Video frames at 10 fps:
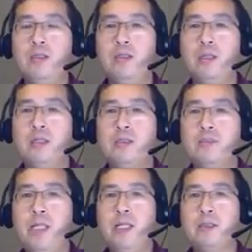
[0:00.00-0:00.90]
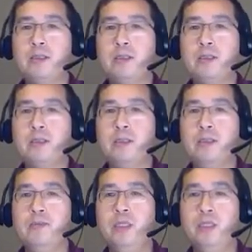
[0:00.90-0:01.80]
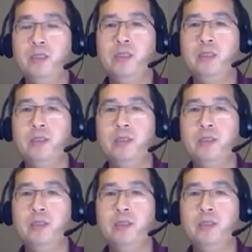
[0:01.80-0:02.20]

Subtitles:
entity. For example, like the customer.